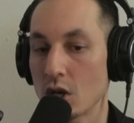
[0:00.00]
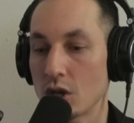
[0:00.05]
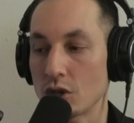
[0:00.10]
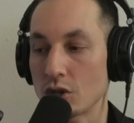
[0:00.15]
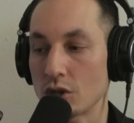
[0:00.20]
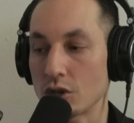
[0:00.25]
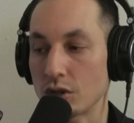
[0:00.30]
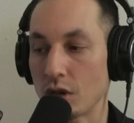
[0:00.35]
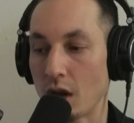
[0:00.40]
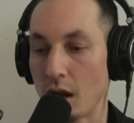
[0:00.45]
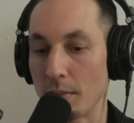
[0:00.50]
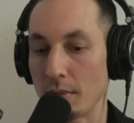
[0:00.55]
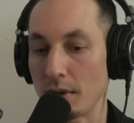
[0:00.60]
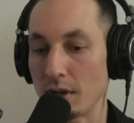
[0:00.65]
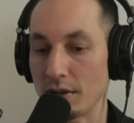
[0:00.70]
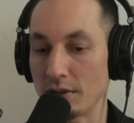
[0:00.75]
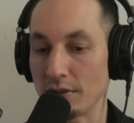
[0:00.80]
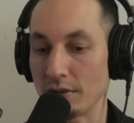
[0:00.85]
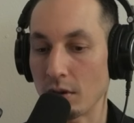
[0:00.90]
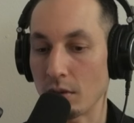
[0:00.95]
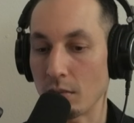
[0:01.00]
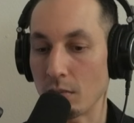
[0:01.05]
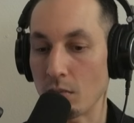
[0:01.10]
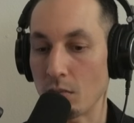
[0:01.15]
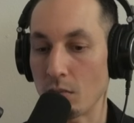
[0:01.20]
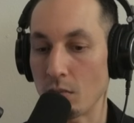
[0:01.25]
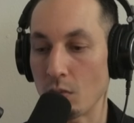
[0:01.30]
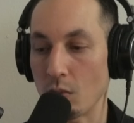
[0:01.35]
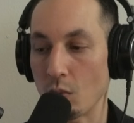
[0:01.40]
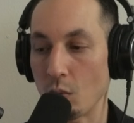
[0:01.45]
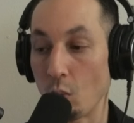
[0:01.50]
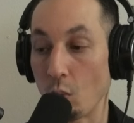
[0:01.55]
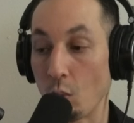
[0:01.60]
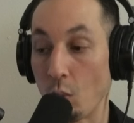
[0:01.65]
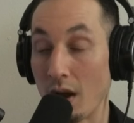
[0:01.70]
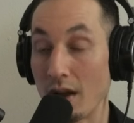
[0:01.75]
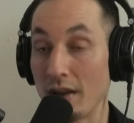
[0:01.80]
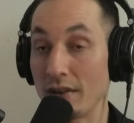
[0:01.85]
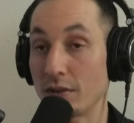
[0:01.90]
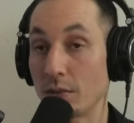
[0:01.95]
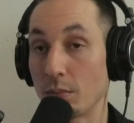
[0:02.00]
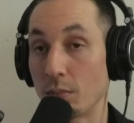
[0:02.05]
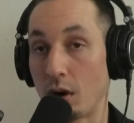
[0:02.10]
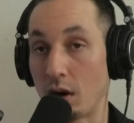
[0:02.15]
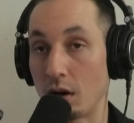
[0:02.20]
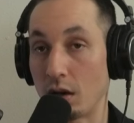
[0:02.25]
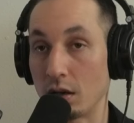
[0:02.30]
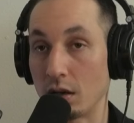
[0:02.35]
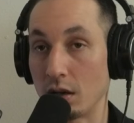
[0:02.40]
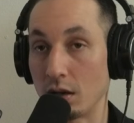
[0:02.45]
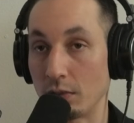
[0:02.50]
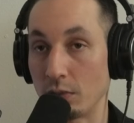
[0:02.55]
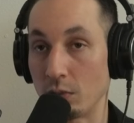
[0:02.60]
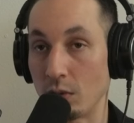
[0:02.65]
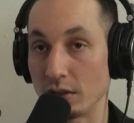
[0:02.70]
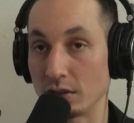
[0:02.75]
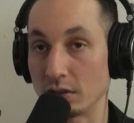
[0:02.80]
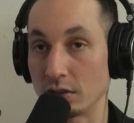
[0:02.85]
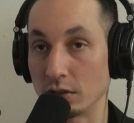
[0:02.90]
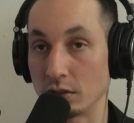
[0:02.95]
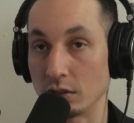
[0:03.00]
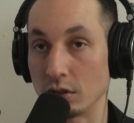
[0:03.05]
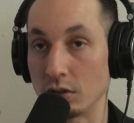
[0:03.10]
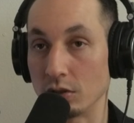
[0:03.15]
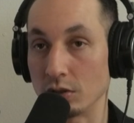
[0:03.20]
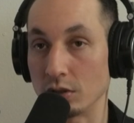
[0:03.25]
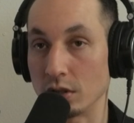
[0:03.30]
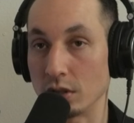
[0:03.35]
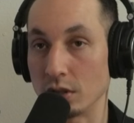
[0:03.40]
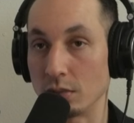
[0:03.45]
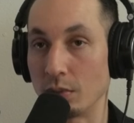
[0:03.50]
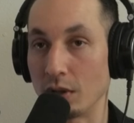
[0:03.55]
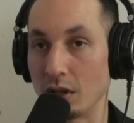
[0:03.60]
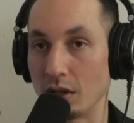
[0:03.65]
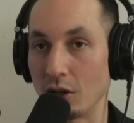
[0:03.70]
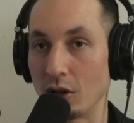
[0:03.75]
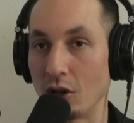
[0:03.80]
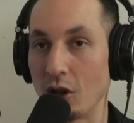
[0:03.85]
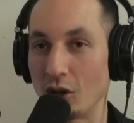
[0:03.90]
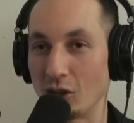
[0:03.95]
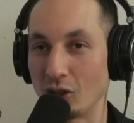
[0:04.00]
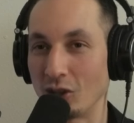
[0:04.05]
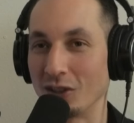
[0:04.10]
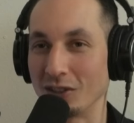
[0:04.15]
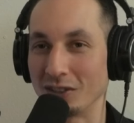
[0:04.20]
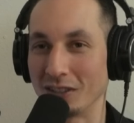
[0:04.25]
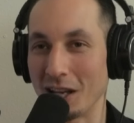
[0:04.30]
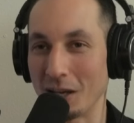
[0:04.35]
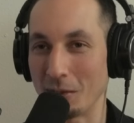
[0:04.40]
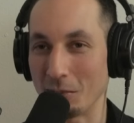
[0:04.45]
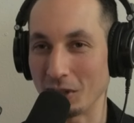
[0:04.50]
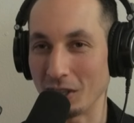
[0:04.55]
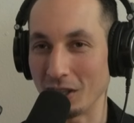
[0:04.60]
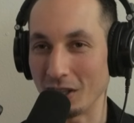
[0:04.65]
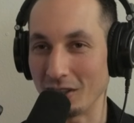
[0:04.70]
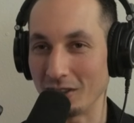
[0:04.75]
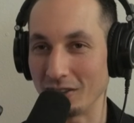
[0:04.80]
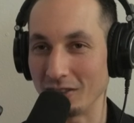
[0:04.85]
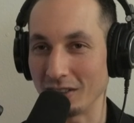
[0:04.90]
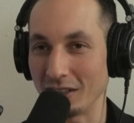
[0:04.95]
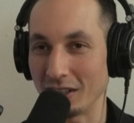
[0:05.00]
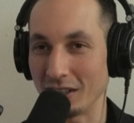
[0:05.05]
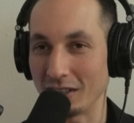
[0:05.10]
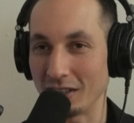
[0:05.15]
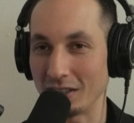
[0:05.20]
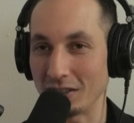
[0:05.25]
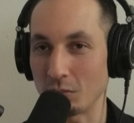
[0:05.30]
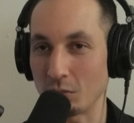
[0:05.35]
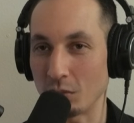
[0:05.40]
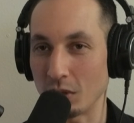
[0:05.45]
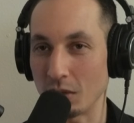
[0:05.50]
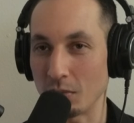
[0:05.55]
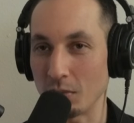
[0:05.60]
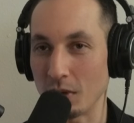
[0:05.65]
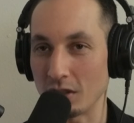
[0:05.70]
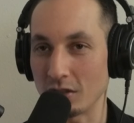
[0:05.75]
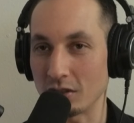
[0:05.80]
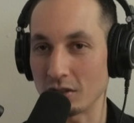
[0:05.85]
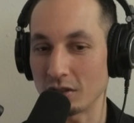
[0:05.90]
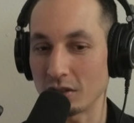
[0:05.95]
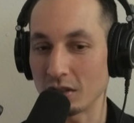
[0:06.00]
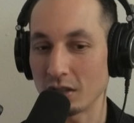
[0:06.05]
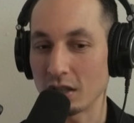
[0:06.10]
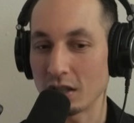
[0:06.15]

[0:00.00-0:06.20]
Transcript: shamanism was a part of Western culture, but a long, long time ago, and it's pretty much